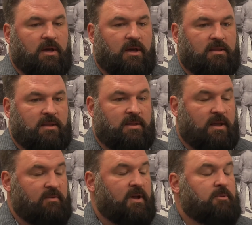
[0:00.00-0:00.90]
That
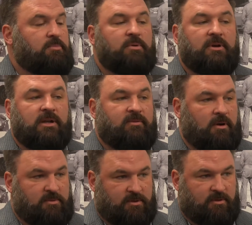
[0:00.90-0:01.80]
they've had plenty of
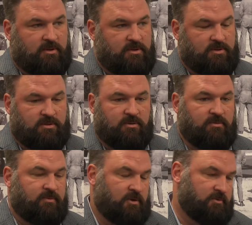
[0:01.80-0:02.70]
opportunities through
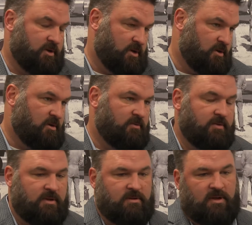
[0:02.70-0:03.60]
the First Friday
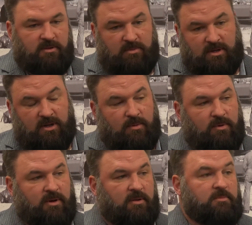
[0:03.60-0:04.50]
Coffee, nothing but
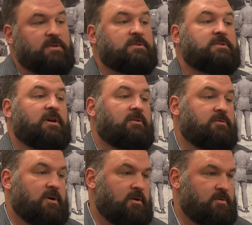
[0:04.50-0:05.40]
networking, business
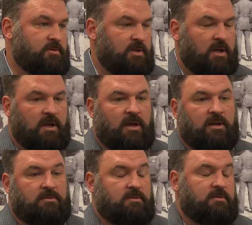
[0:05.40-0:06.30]
after hours,
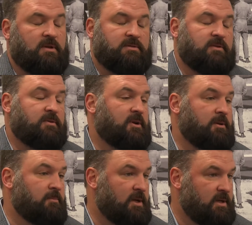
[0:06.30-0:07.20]
different
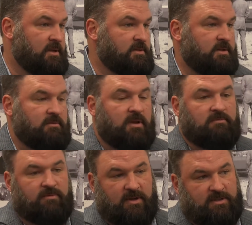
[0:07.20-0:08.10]
committees
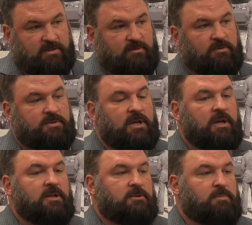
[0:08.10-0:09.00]
and festivals,
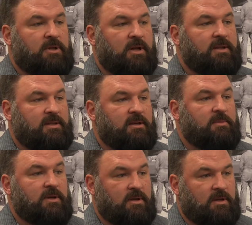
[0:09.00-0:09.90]
to plug them
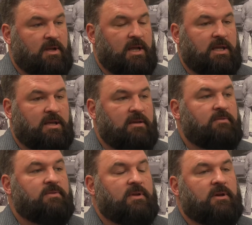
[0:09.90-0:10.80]
in and
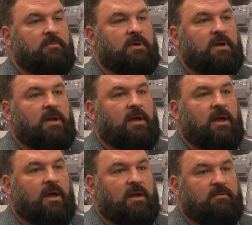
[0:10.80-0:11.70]
give them
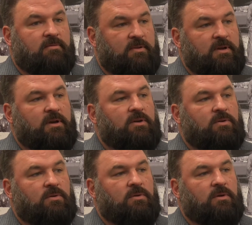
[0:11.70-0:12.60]
a
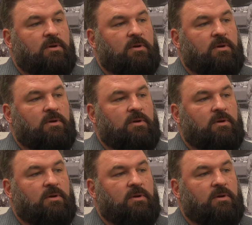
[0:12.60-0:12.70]
vehicle